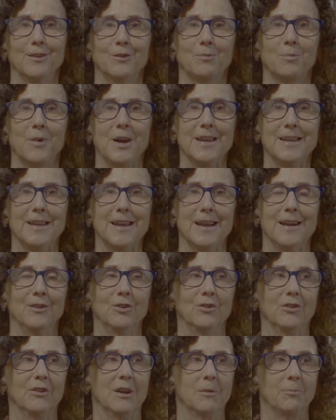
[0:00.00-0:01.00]
The spike
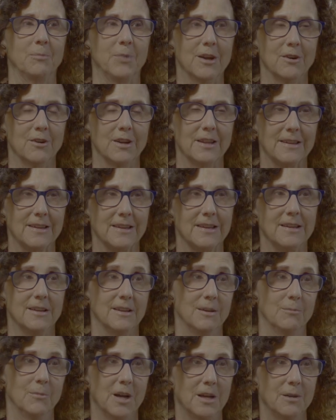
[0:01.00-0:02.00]
has apparently,
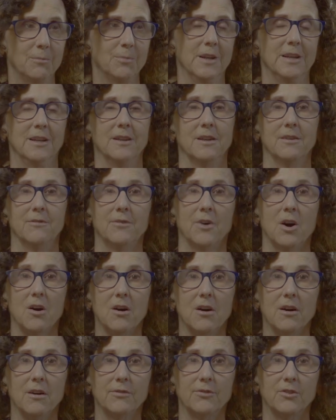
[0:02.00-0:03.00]
in my opinion,
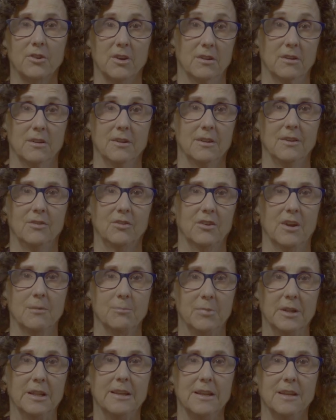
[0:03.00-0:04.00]
evolved, at least I
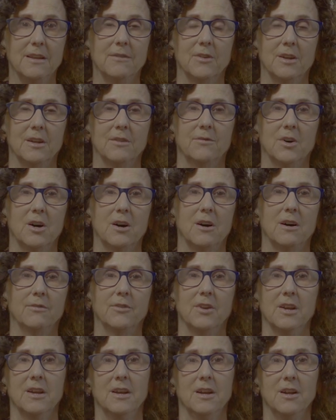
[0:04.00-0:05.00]
believe it
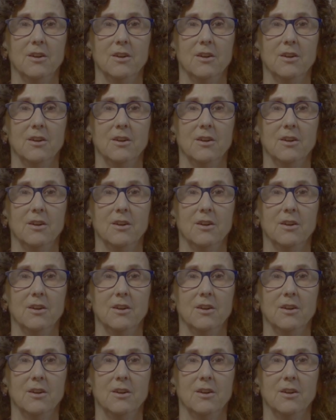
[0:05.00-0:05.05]
evolved,